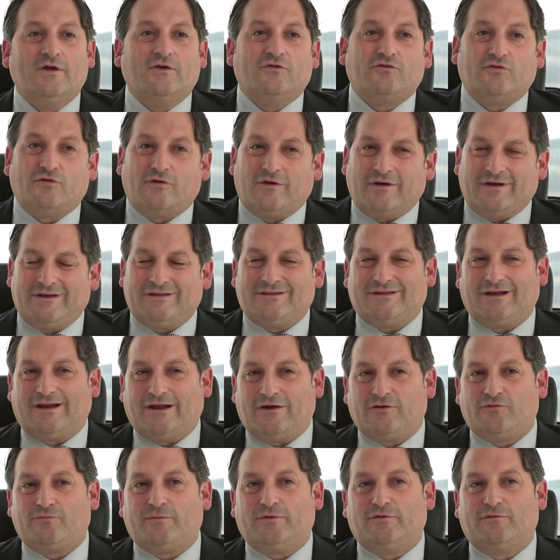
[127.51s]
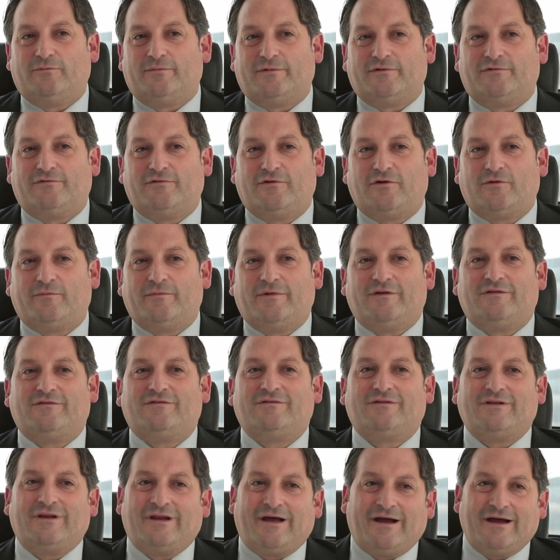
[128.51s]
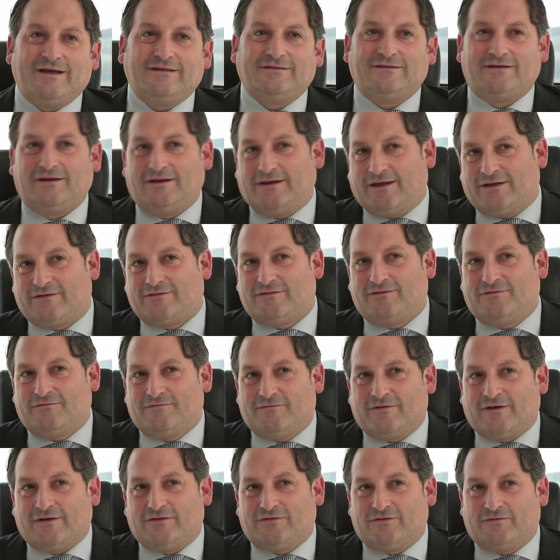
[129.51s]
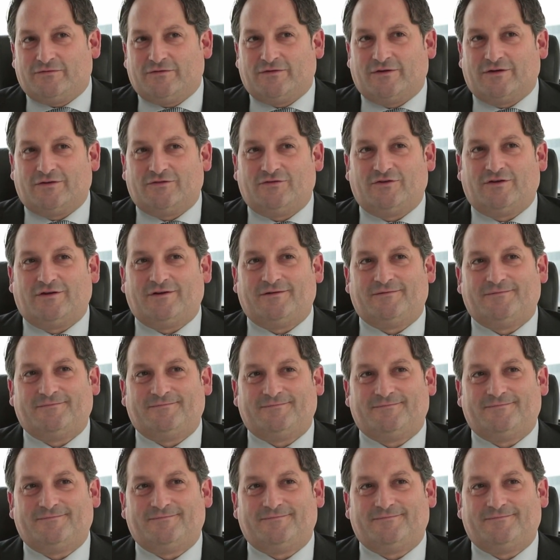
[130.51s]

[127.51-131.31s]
So it allows me to perform a slightly less invasive surgery.